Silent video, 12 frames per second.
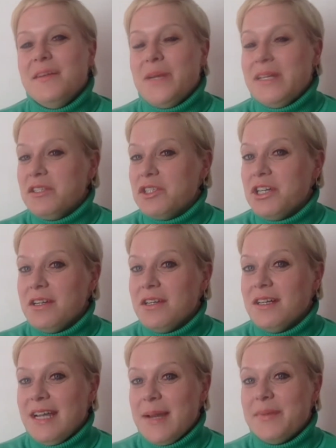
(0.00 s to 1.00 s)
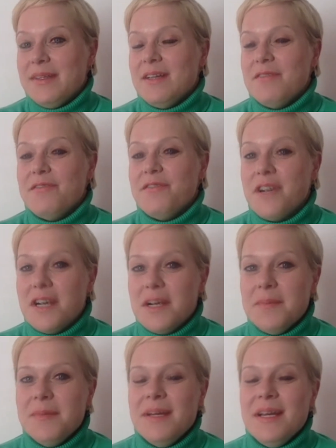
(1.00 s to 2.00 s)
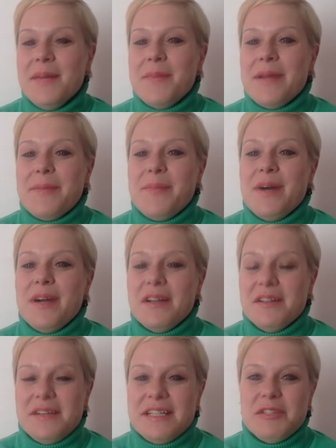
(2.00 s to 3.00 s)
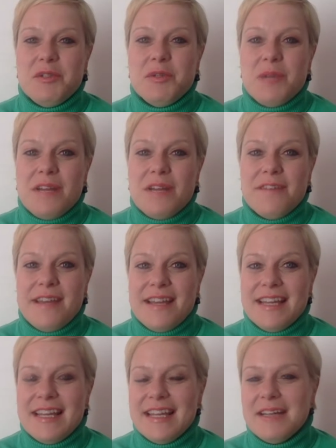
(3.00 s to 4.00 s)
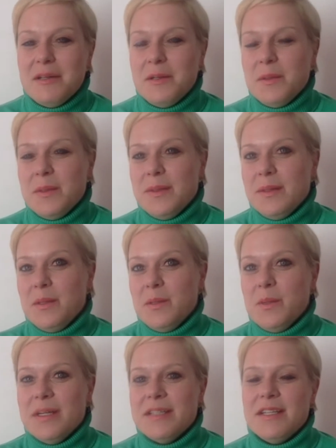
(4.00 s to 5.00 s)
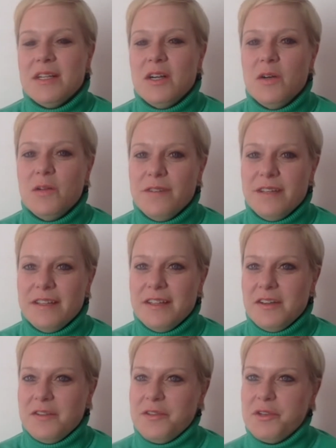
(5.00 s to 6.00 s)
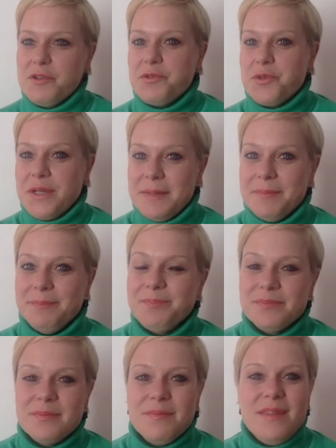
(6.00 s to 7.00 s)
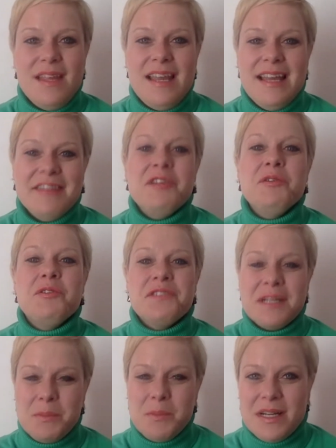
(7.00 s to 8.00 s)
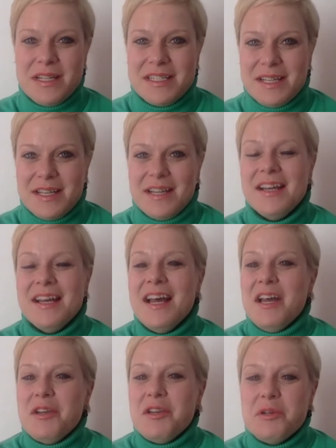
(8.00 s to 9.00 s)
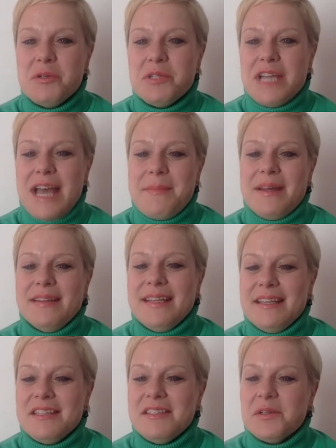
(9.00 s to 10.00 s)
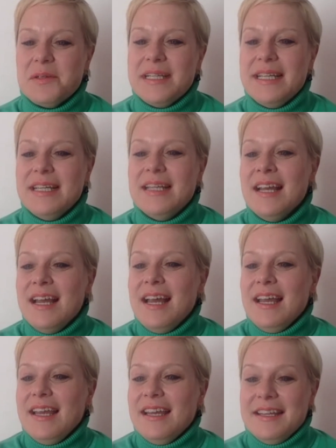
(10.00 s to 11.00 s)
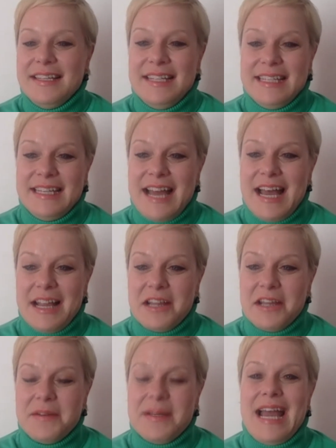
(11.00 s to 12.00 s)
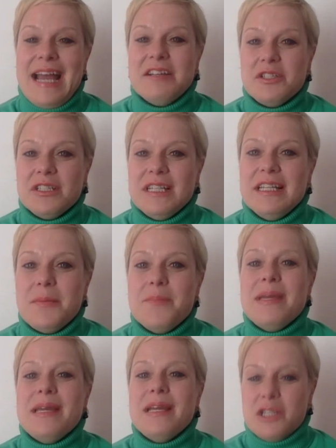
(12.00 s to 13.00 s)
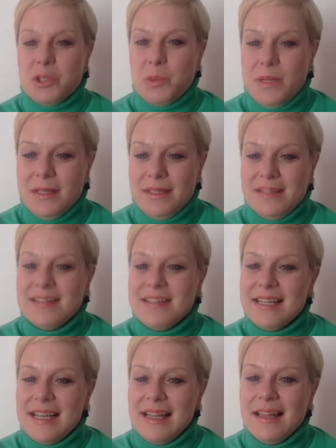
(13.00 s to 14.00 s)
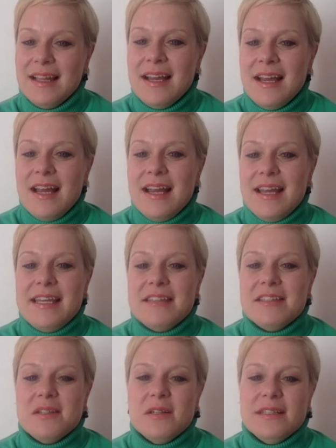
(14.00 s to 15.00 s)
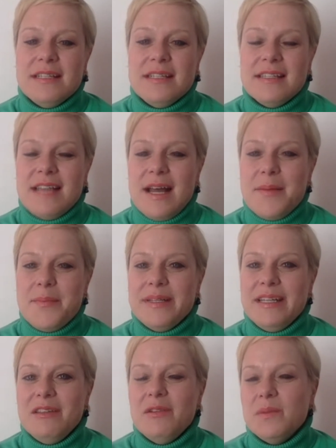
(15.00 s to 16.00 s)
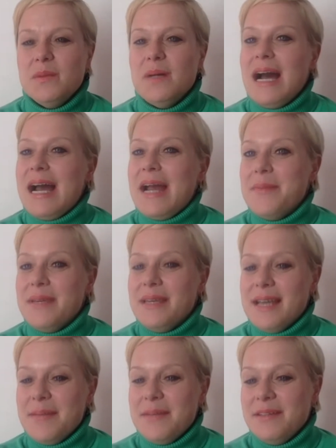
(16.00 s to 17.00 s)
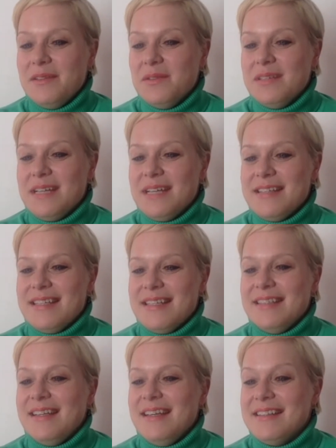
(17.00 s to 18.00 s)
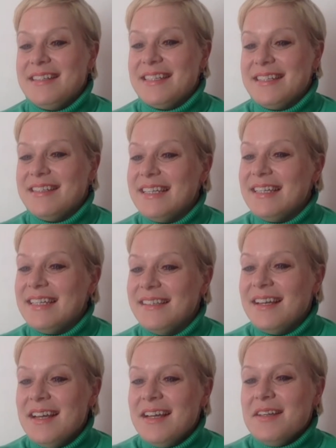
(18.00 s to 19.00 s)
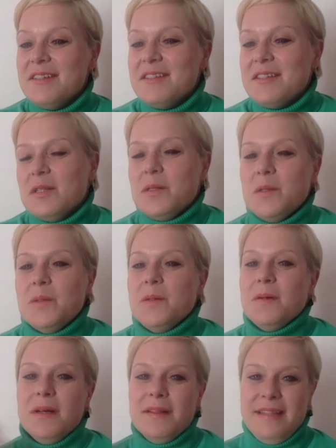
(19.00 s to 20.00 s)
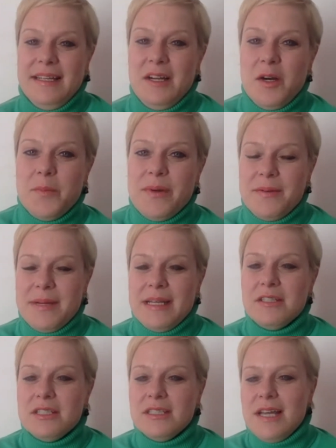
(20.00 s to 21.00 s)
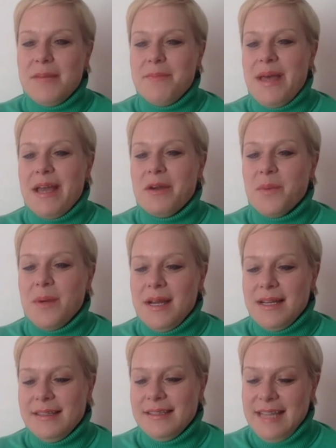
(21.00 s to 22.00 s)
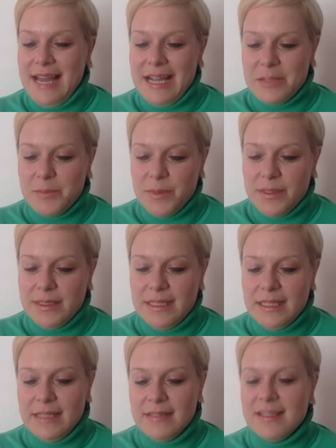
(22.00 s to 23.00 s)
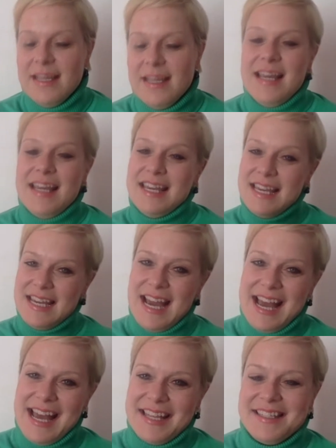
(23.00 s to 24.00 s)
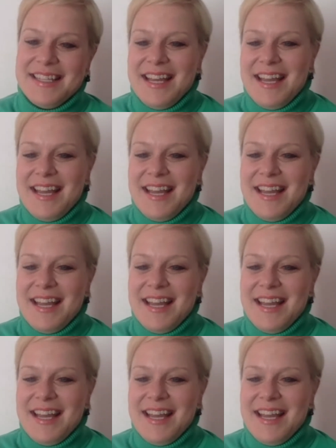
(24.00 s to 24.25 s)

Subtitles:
venture capital firm. My partner is Gyula Fehér, who was the co-founder of Ustream. And Ustream was a huge M&A story in Hungary, actually the biggest one still. He sold his company to IBM in 2016. So the operational background, the expertise he has,